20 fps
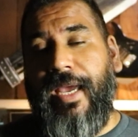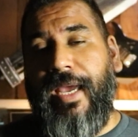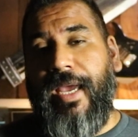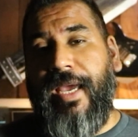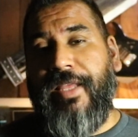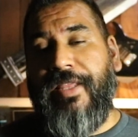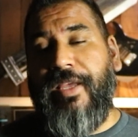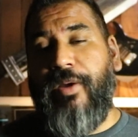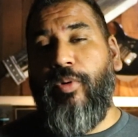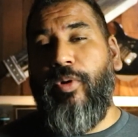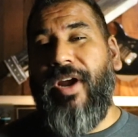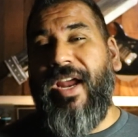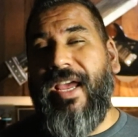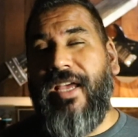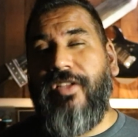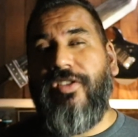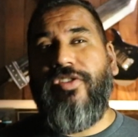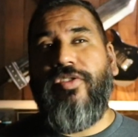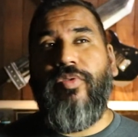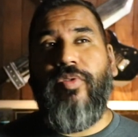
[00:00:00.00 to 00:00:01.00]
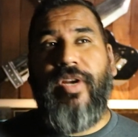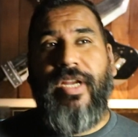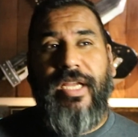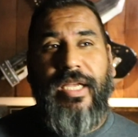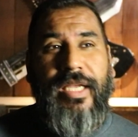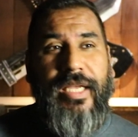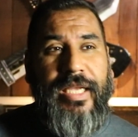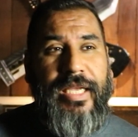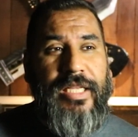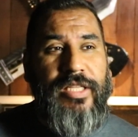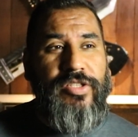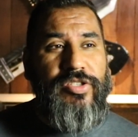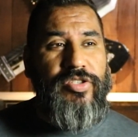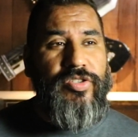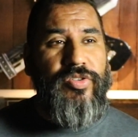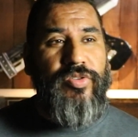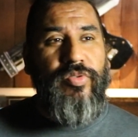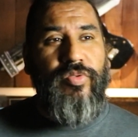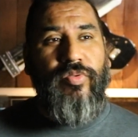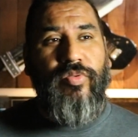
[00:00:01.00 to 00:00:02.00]
And they were entering
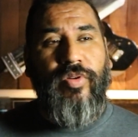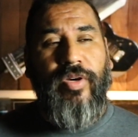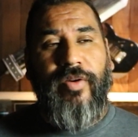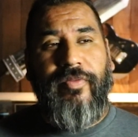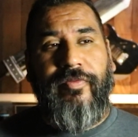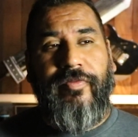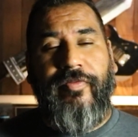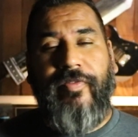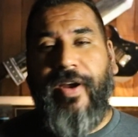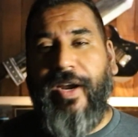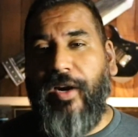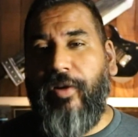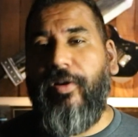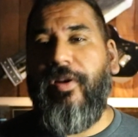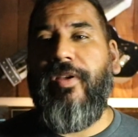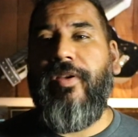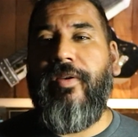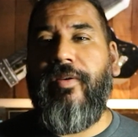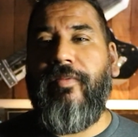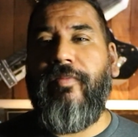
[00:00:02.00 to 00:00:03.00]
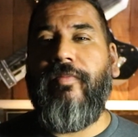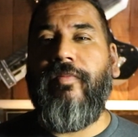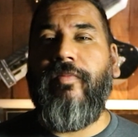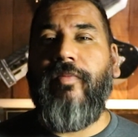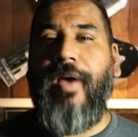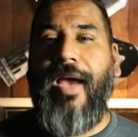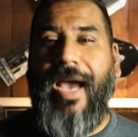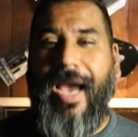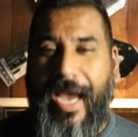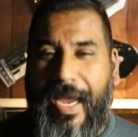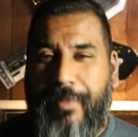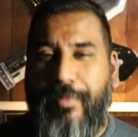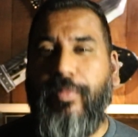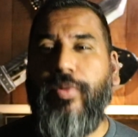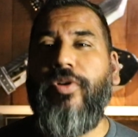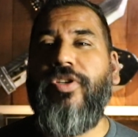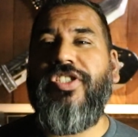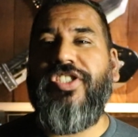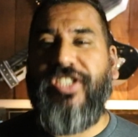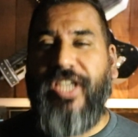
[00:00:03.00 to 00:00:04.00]
into a very
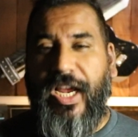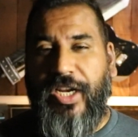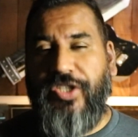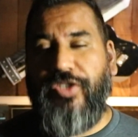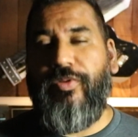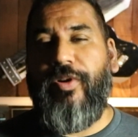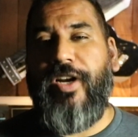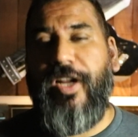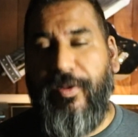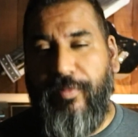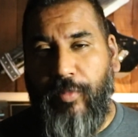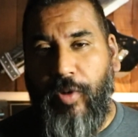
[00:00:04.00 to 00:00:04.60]
hyper-saturated